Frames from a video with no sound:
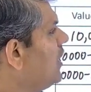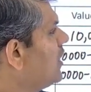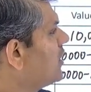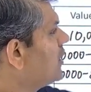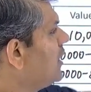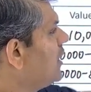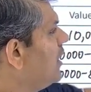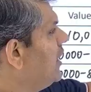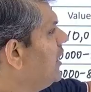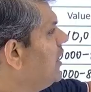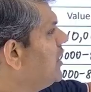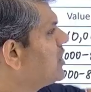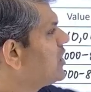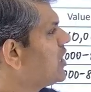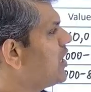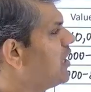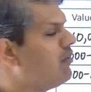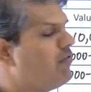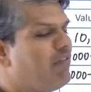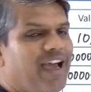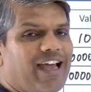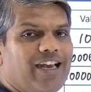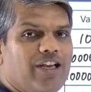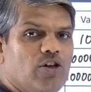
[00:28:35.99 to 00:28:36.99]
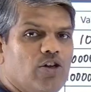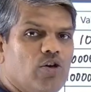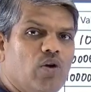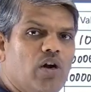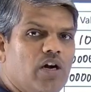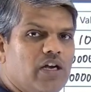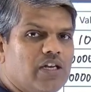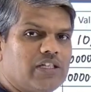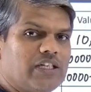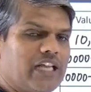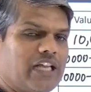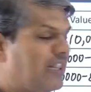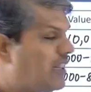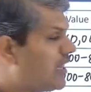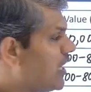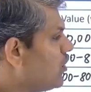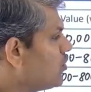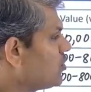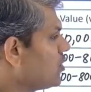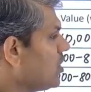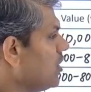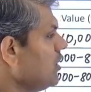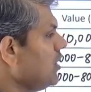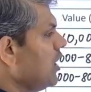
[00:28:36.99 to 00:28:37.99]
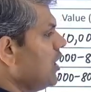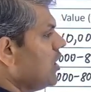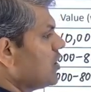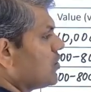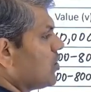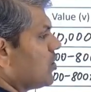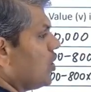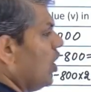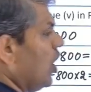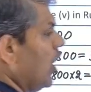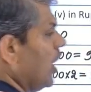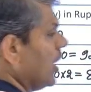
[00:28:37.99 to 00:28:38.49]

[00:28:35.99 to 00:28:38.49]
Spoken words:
the initial value 10,000. So